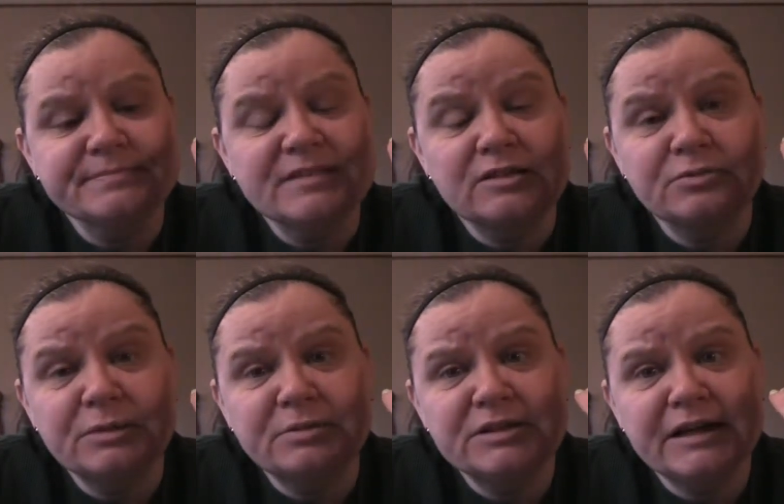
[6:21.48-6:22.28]

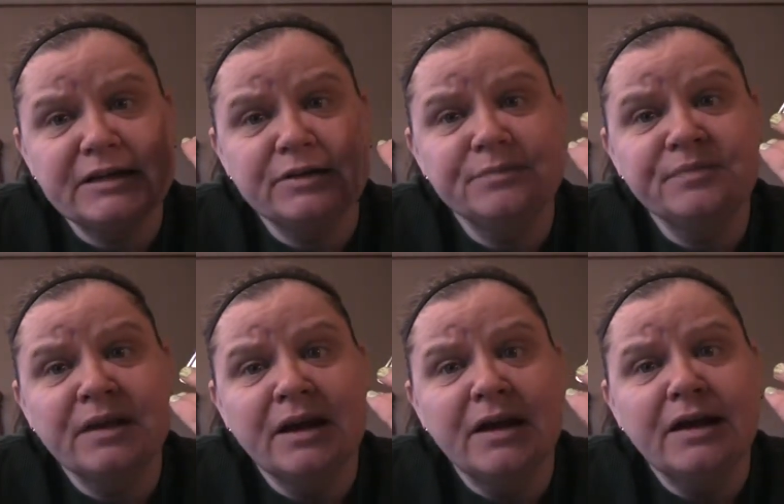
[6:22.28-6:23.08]
sweet potato,
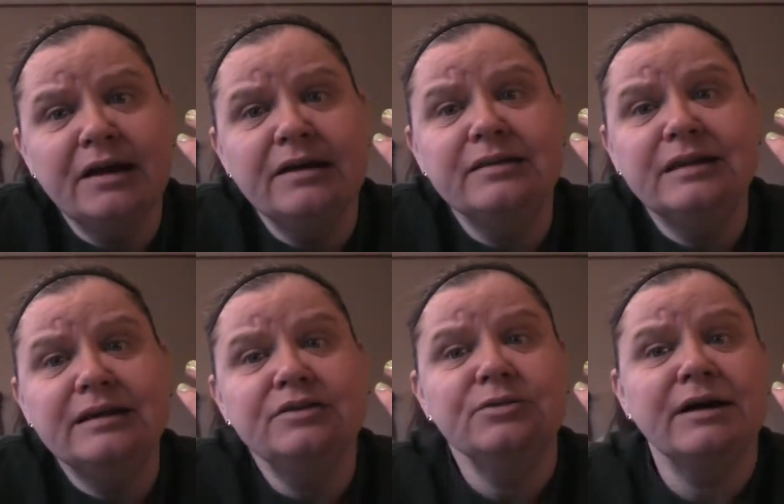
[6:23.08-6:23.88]
and
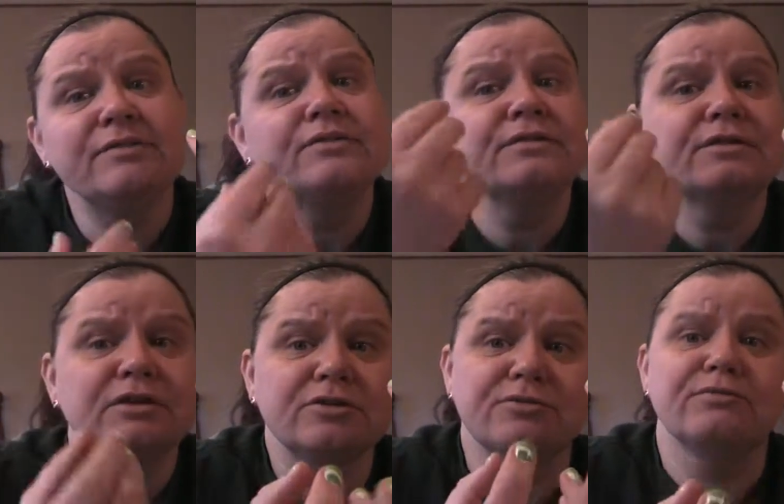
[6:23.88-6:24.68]
then you have the
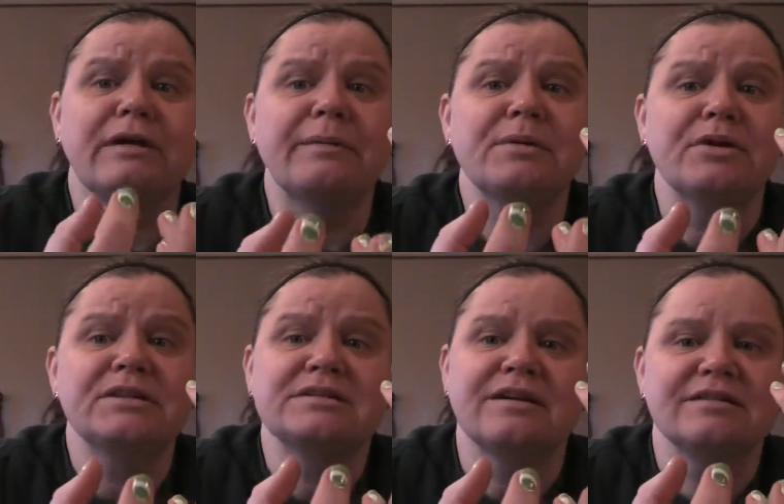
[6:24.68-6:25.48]
cranberry
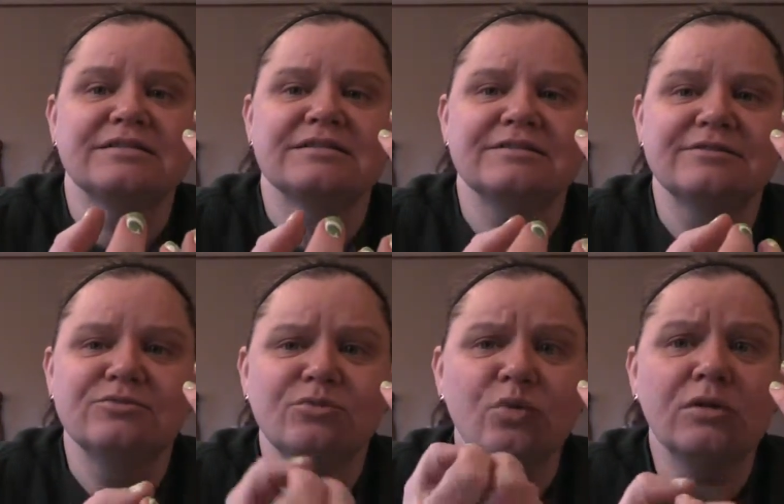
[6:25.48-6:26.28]
sauce.
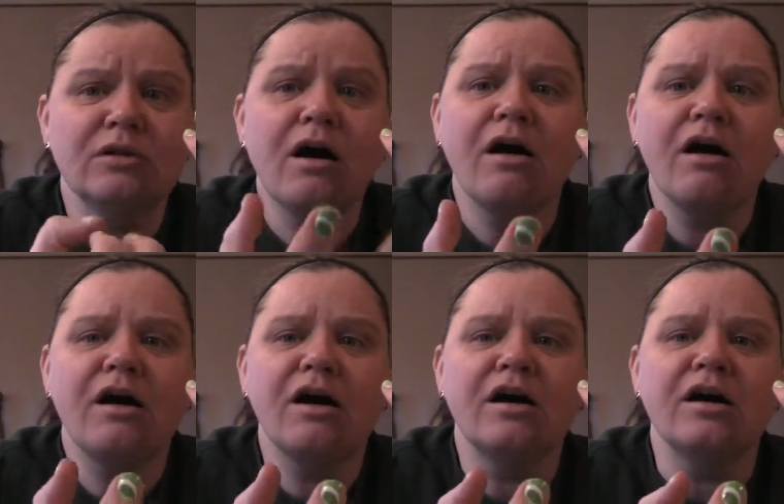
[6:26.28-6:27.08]

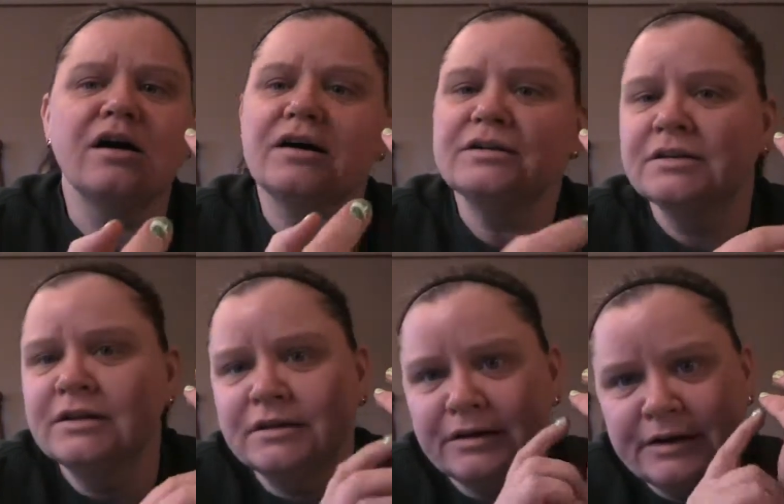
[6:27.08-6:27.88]
La!
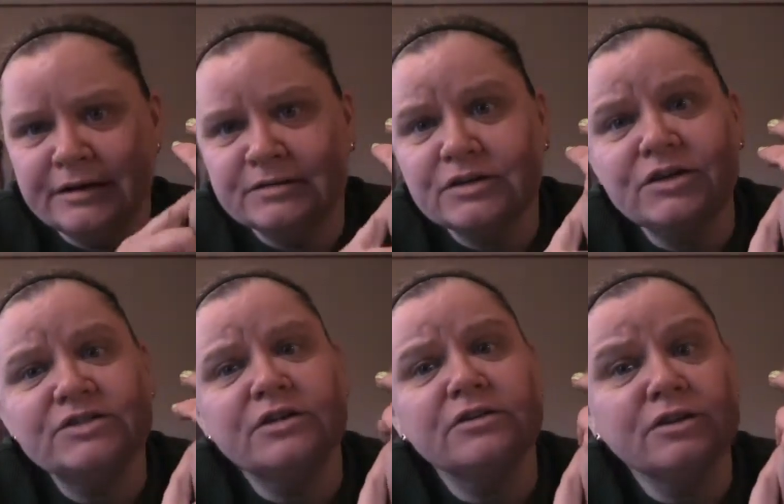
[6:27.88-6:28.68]
And so I
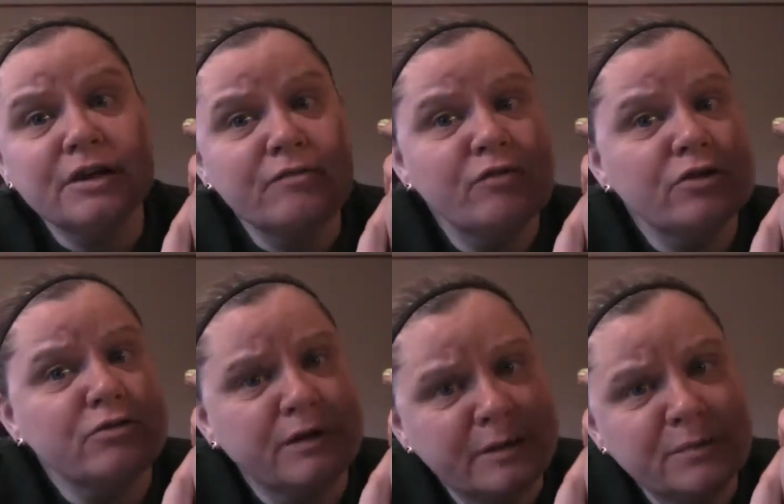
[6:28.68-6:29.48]
started looking for
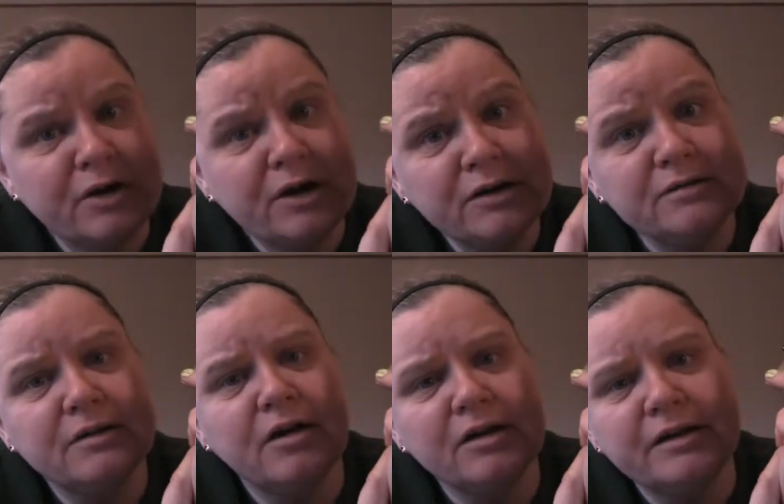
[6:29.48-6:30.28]
cranberry
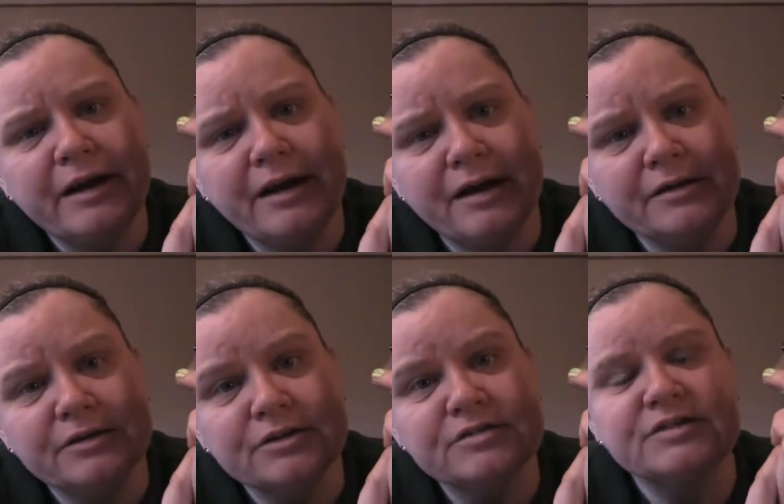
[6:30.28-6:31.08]
holiday eye
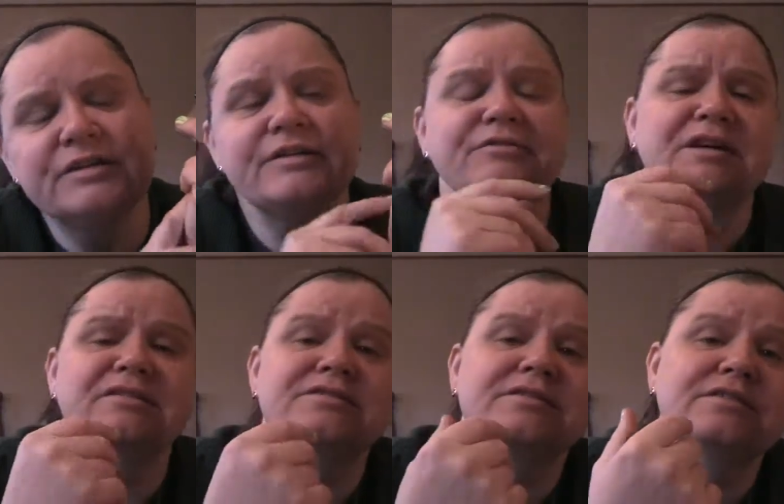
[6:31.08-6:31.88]
looks, and I
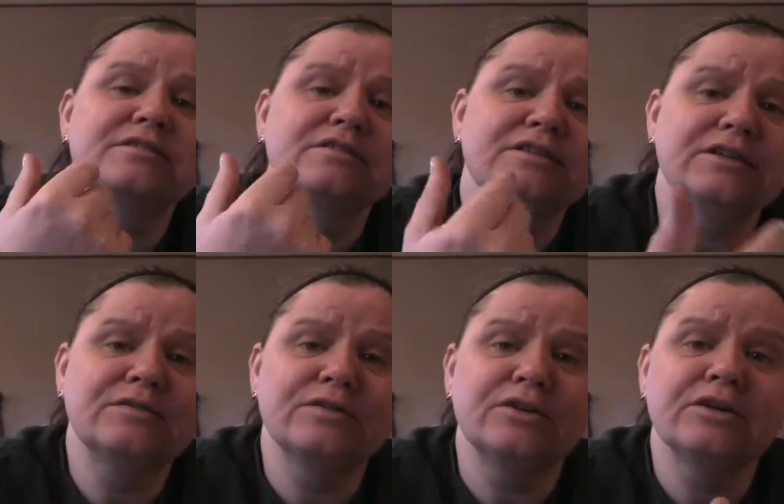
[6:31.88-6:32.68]
found
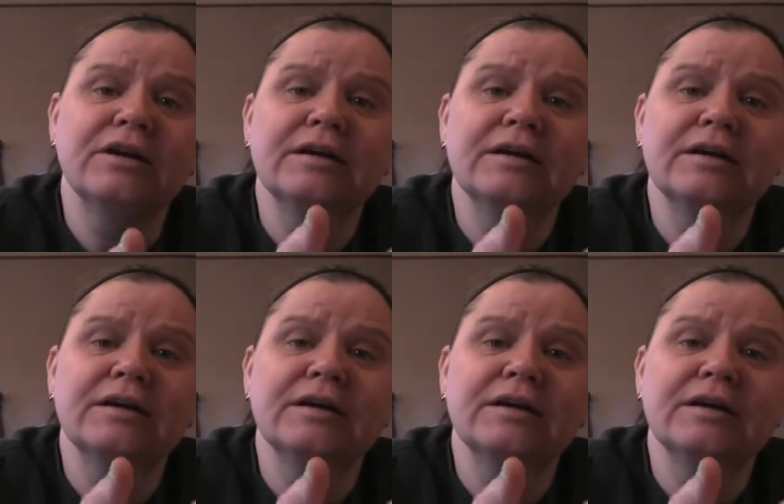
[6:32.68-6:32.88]
silver